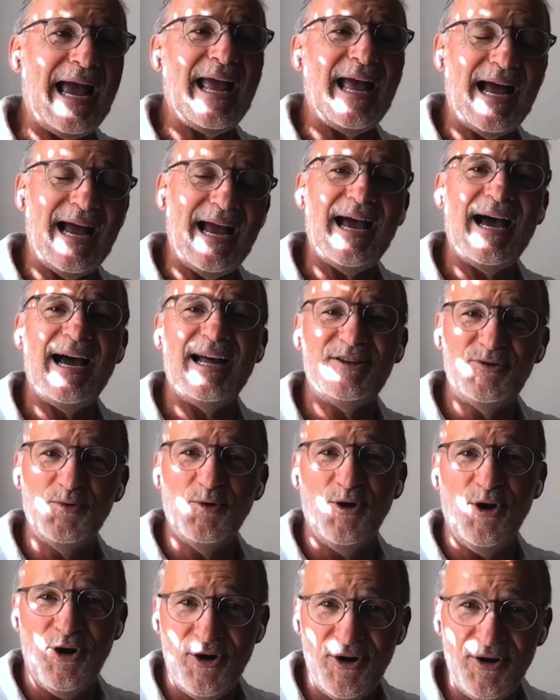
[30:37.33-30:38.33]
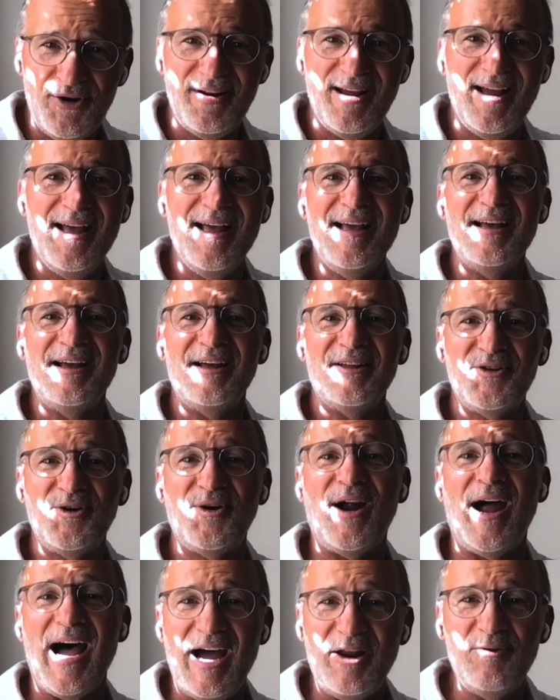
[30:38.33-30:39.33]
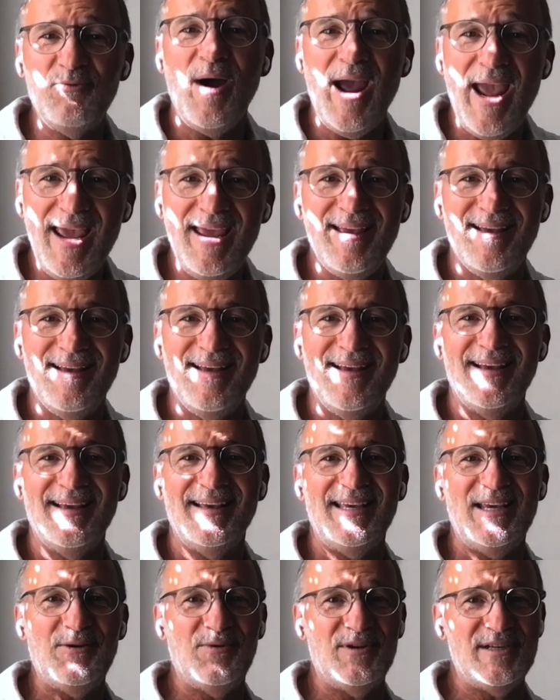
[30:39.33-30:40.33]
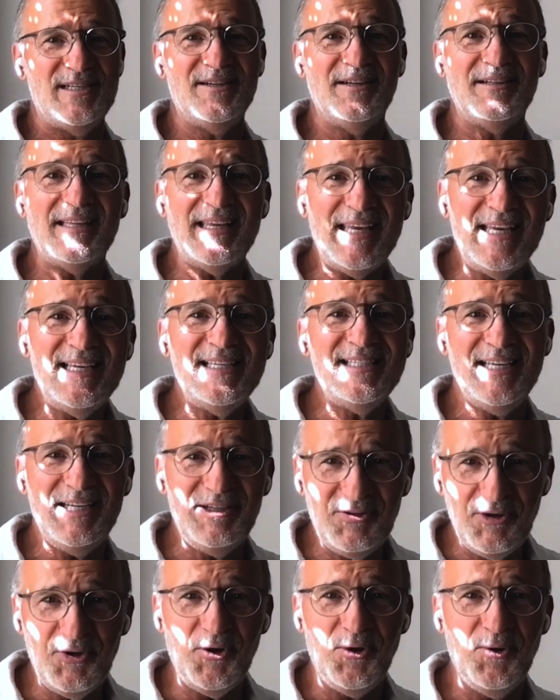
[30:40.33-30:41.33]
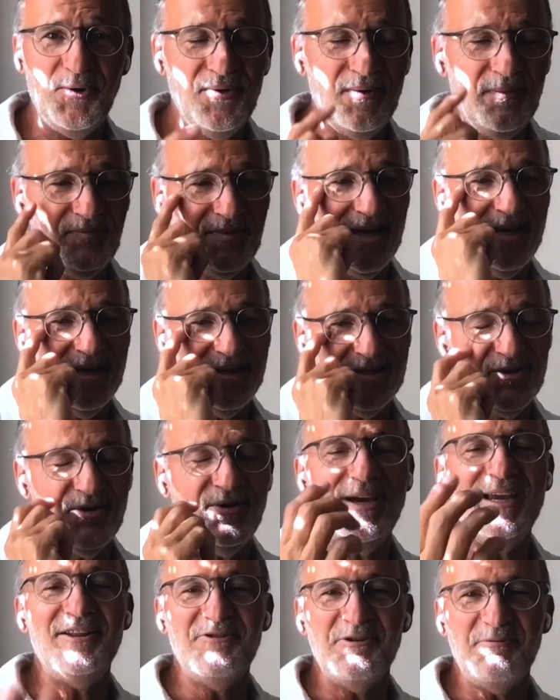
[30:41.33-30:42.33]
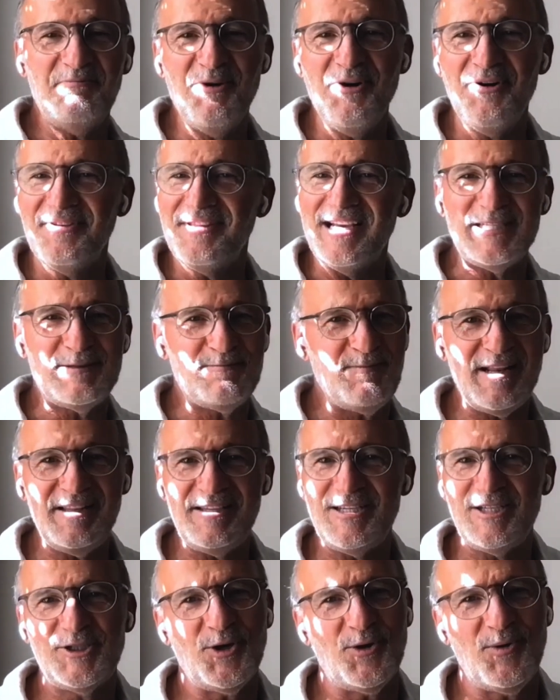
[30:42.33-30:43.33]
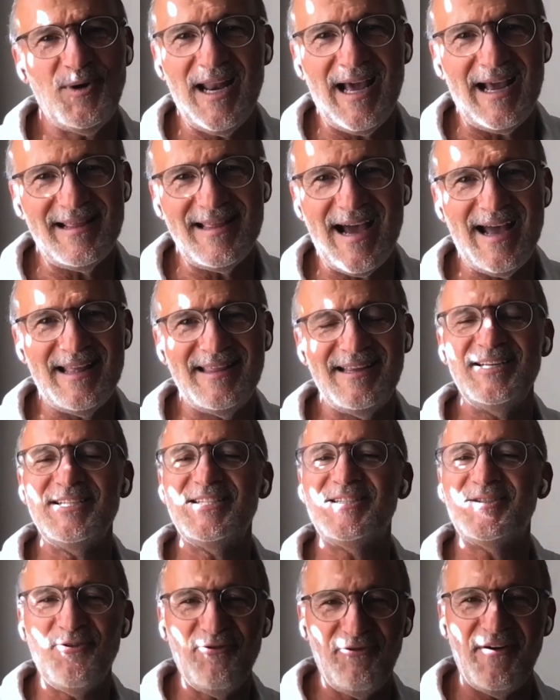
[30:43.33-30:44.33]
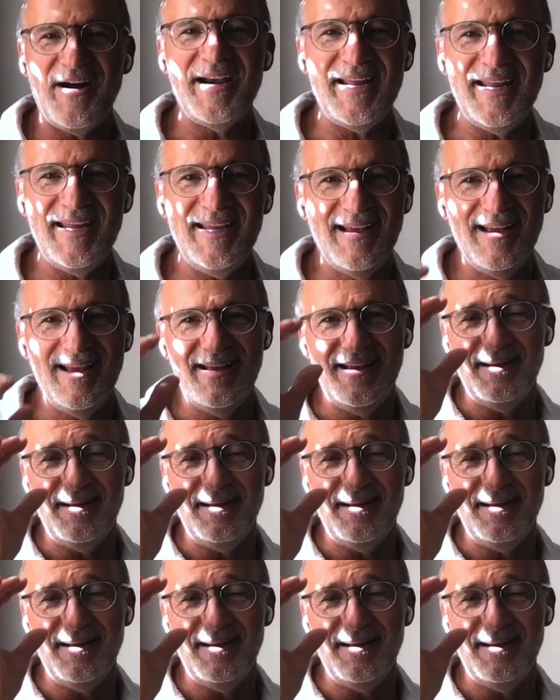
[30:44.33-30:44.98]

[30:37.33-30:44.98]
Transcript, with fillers: I, I had to learn the hard way. It was not easy to do. So in the book, there's plenty story like that that is so funny